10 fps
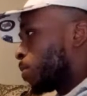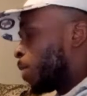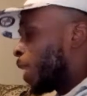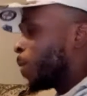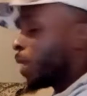
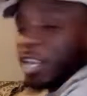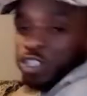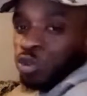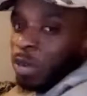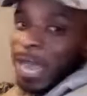Might have been
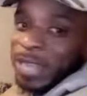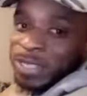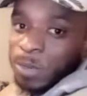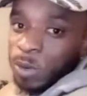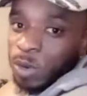like July or
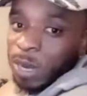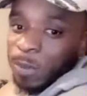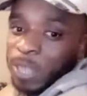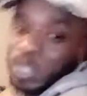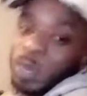something. You know what
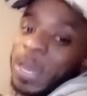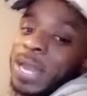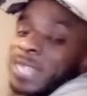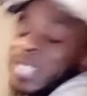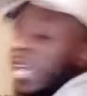I mean? So by
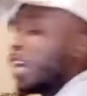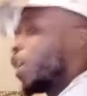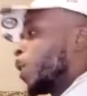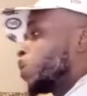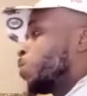the next time
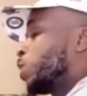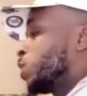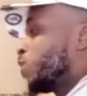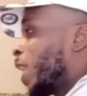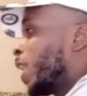Errol
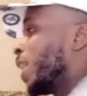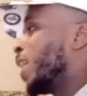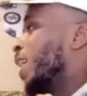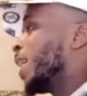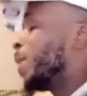Spence fight,
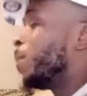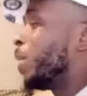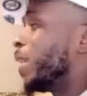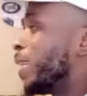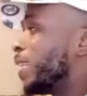it'll
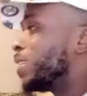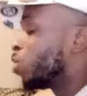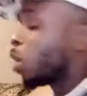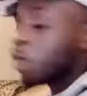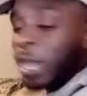be at
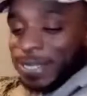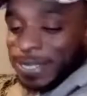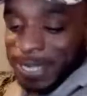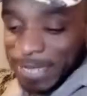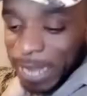least like
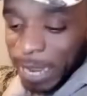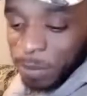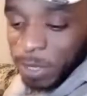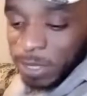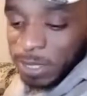6 to
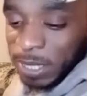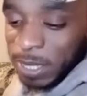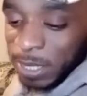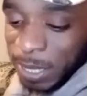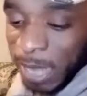8 months
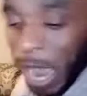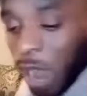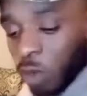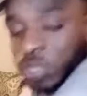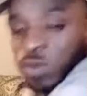in
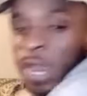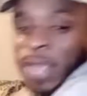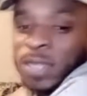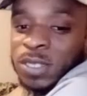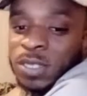August,
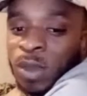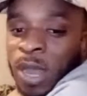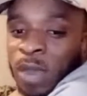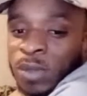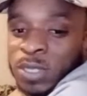right? So
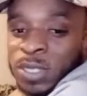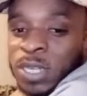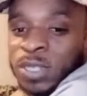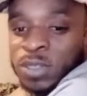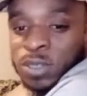August,
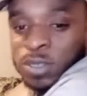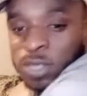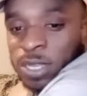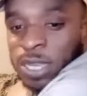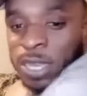yeah.
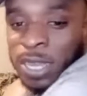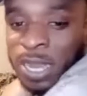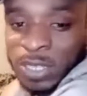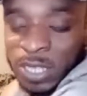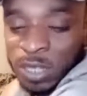In
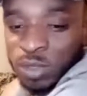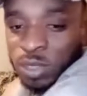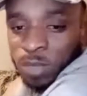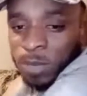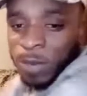August, he said you
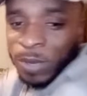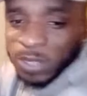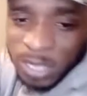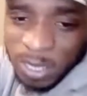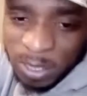took my wrench,
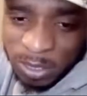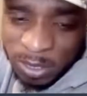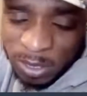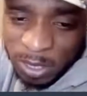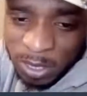saying
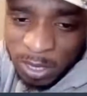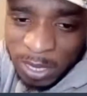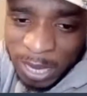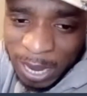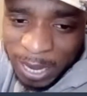nothing.
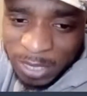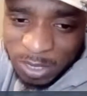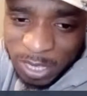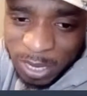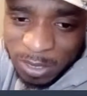I got you
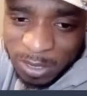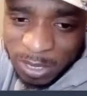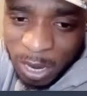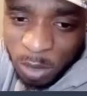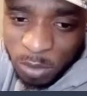saying
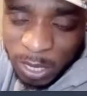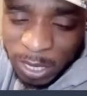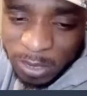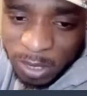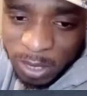nothing. I don't think
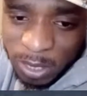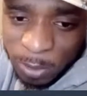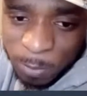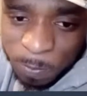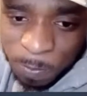I took it though.